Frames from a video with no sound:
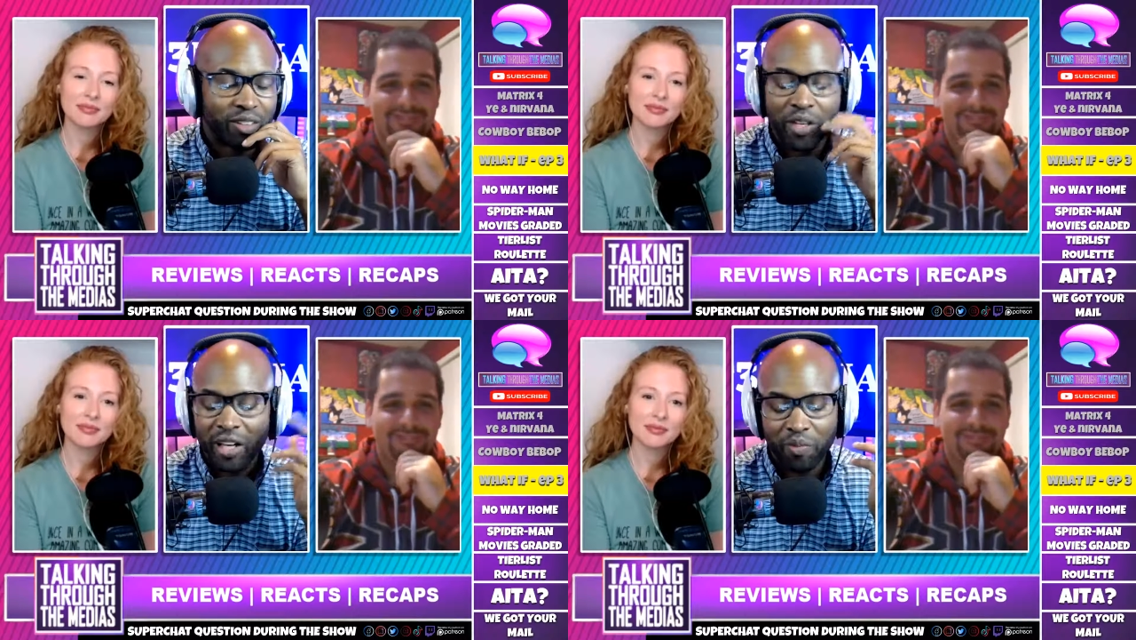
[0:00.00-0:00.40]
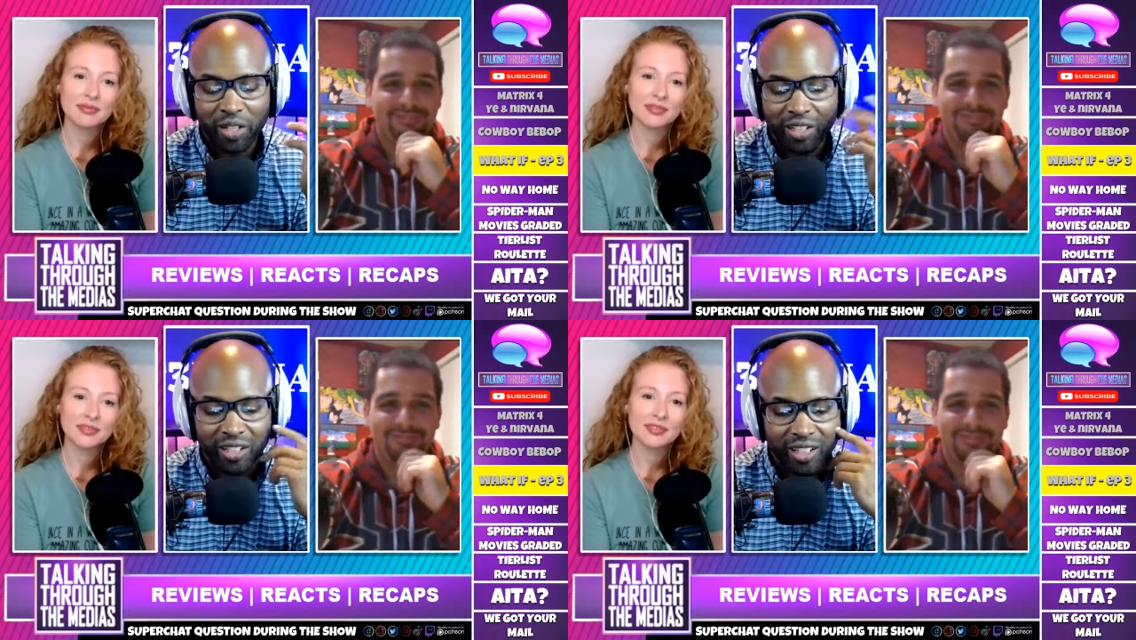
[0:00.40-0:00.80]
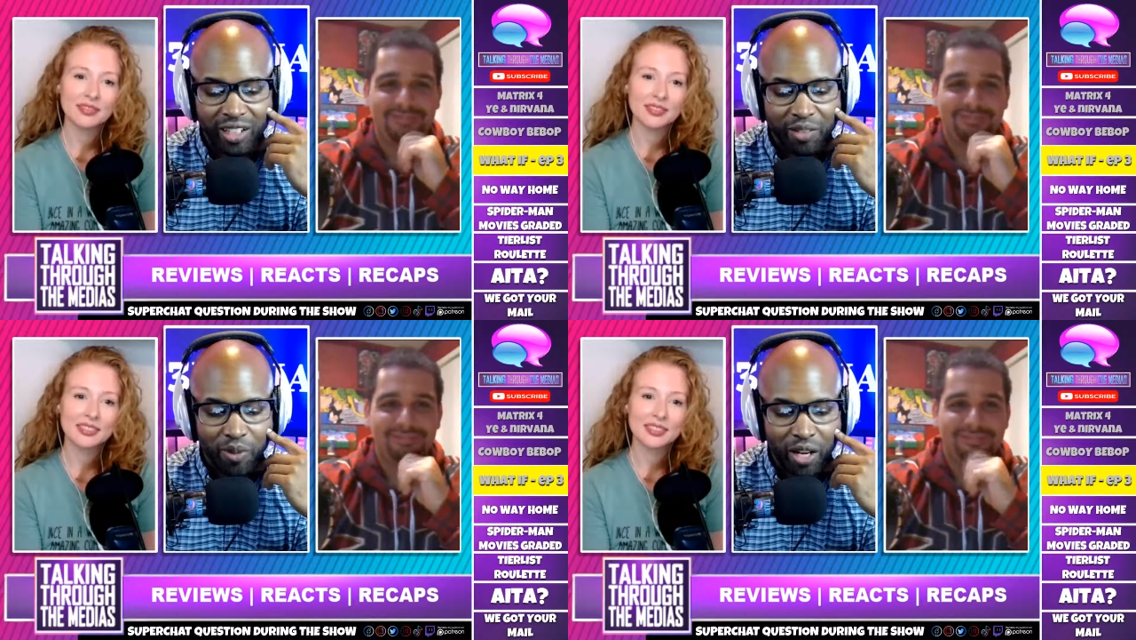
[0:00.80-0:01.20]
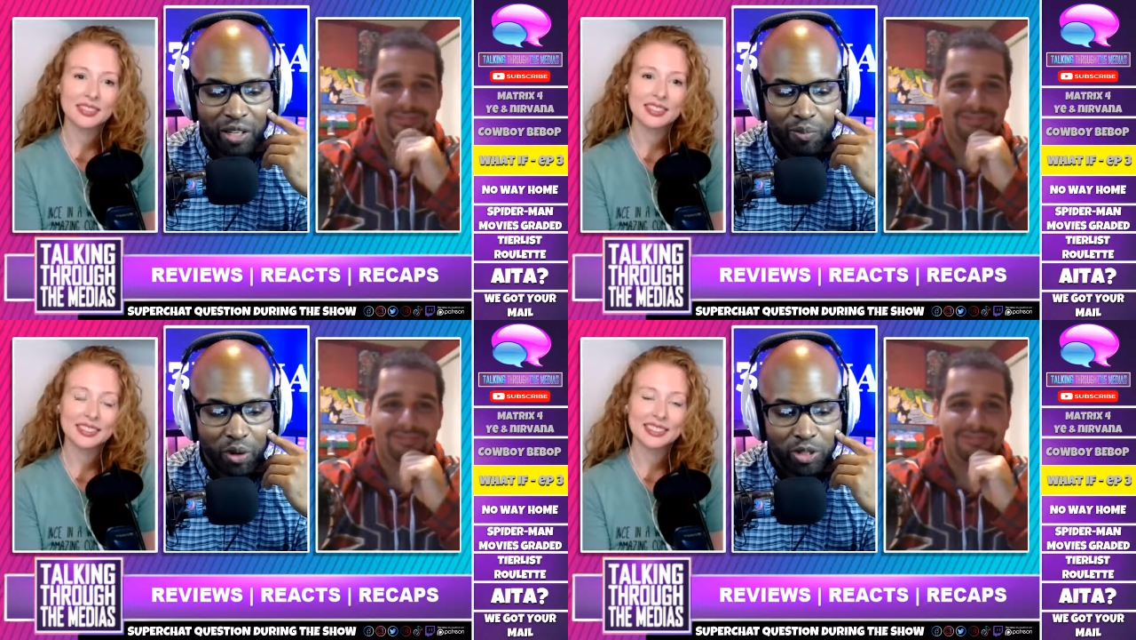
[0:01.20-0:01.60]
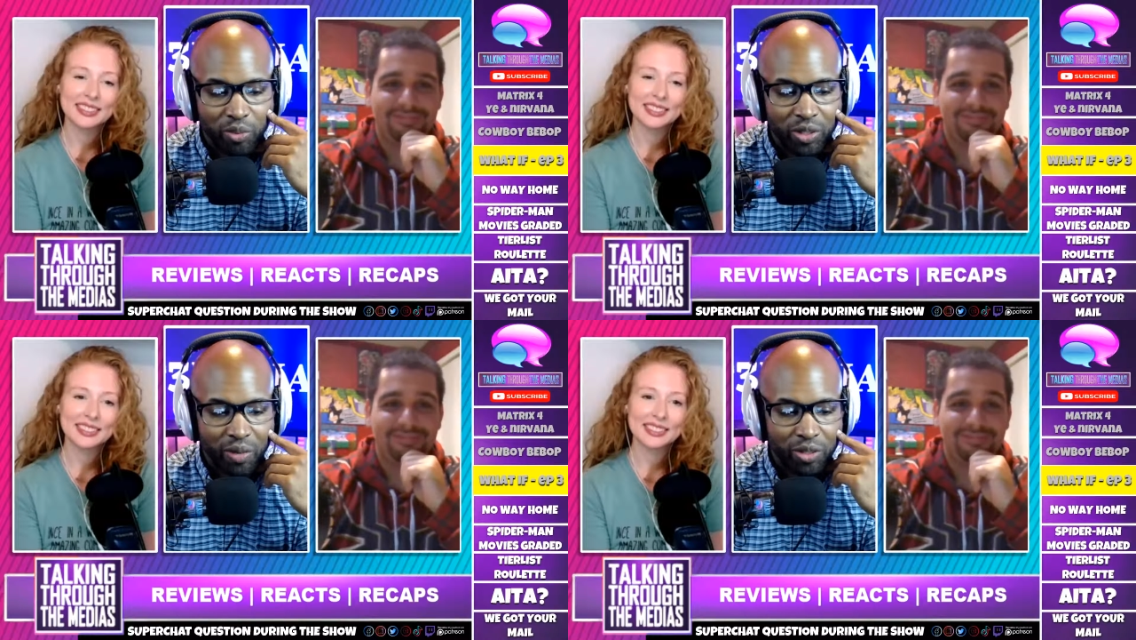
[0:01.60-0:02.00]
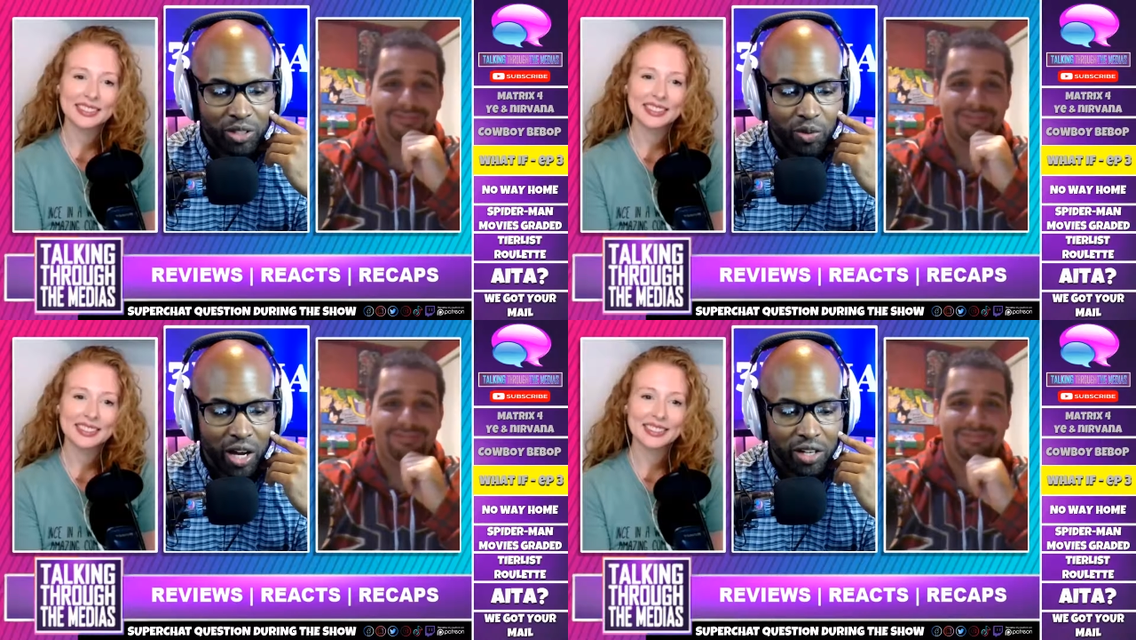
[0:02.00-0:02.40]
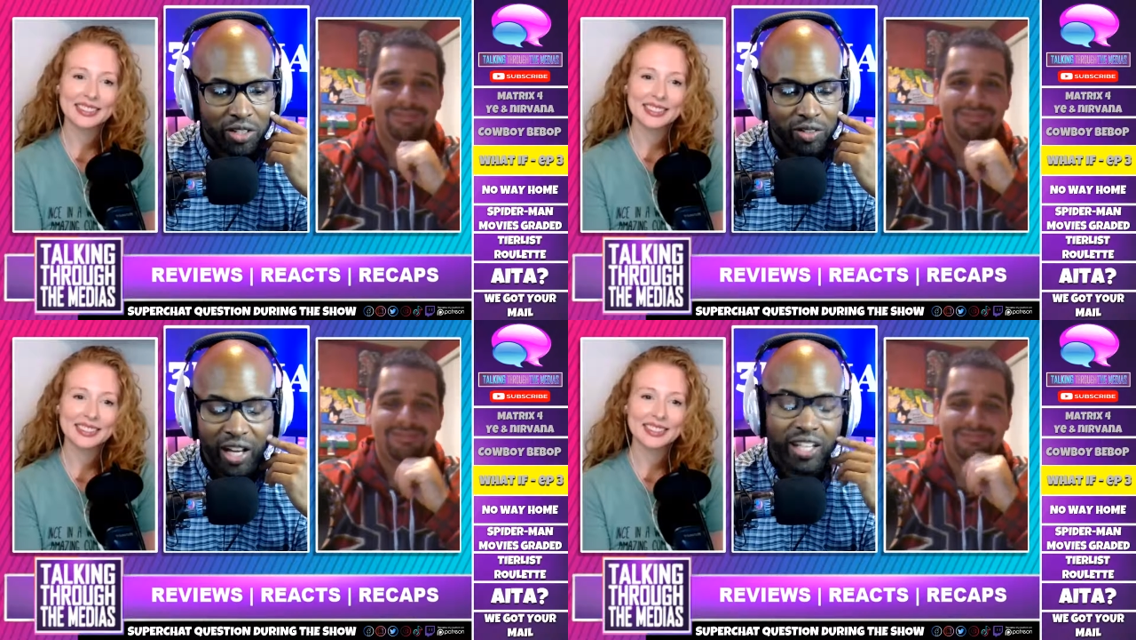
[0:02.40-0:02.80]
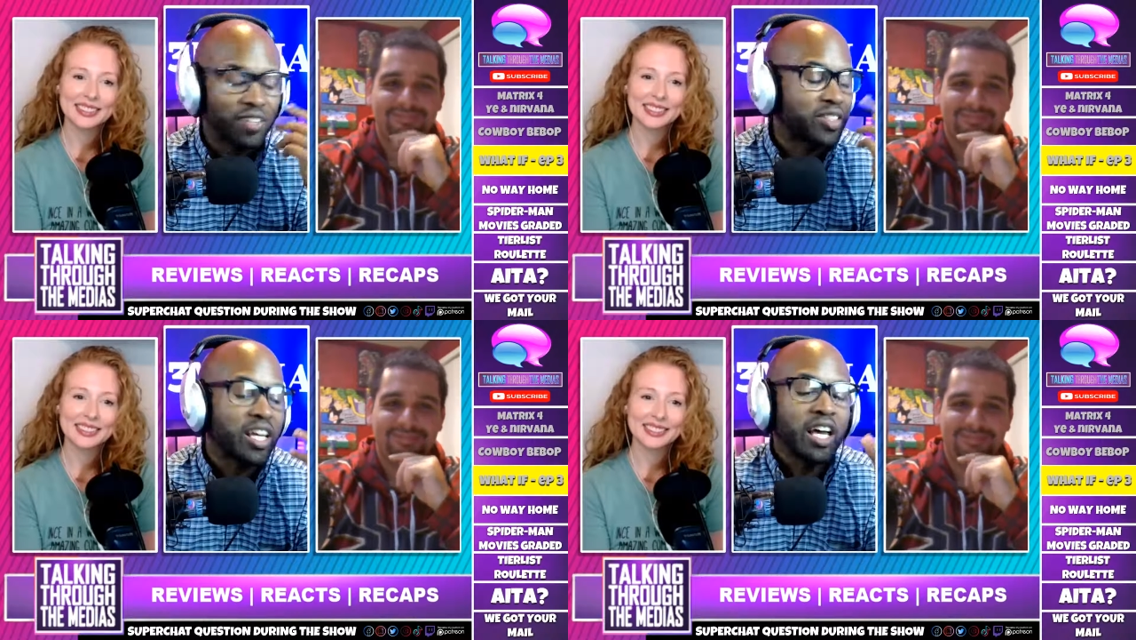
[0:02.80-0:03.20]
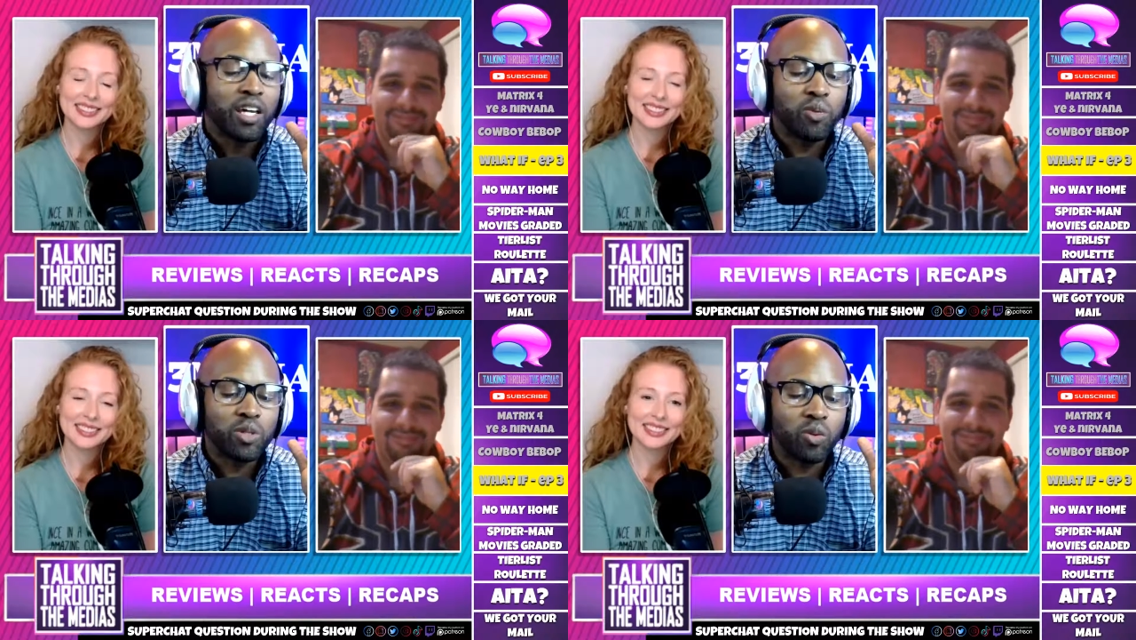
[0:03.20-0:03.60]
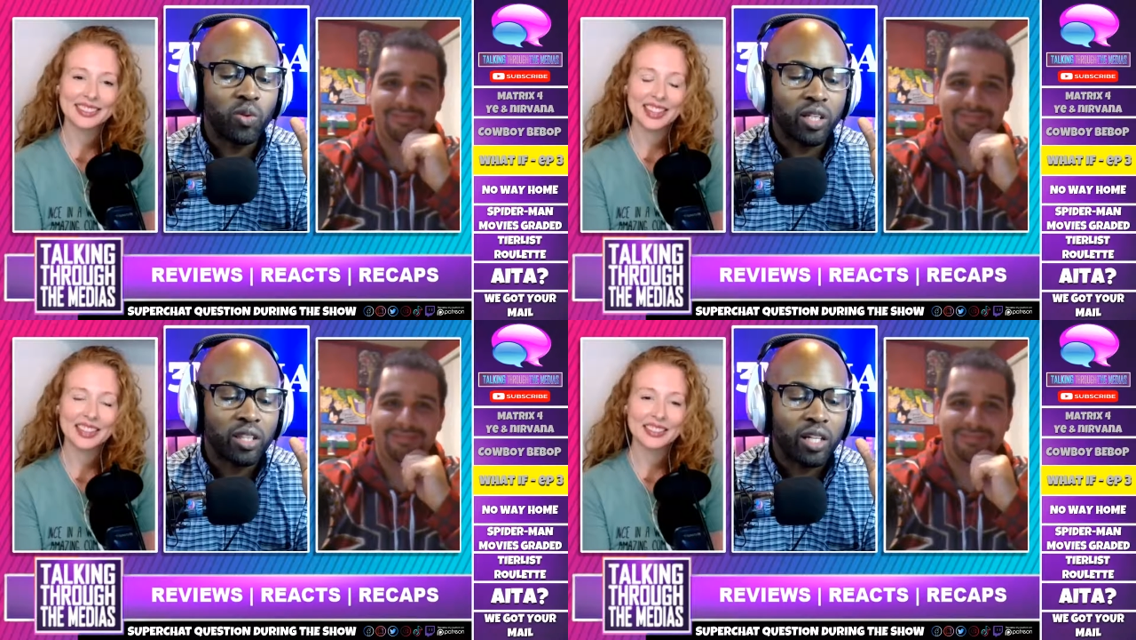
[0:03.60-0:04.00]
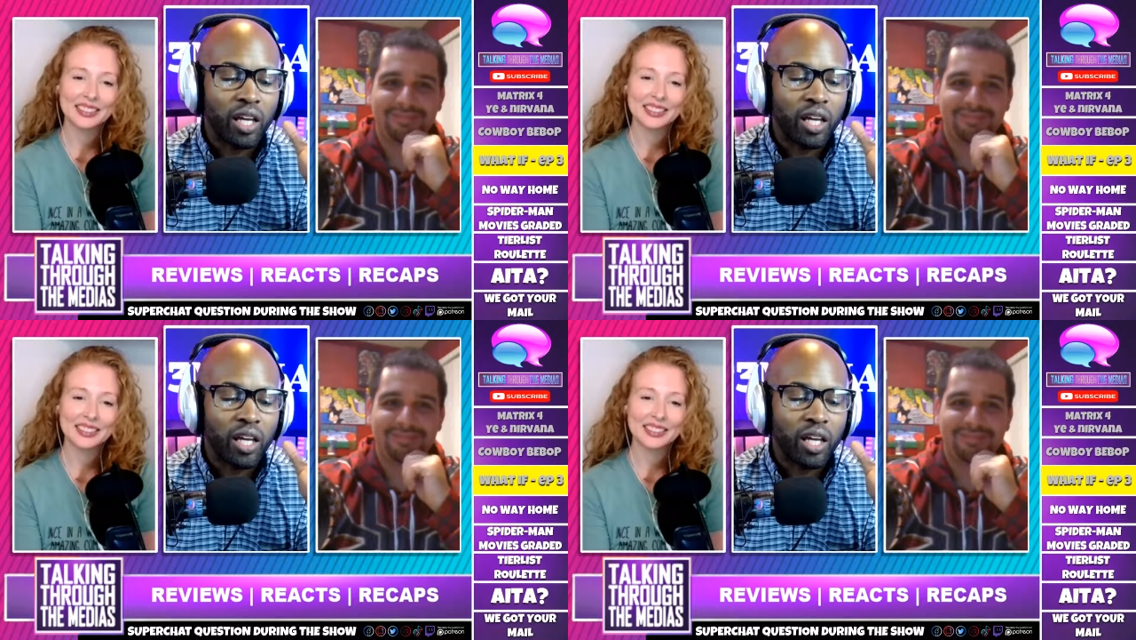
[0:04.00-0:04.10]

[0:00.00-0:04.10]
Speaker 1: I mean, I mean, he probably approached him with that Mister Rogers. I, it was it was the one thing.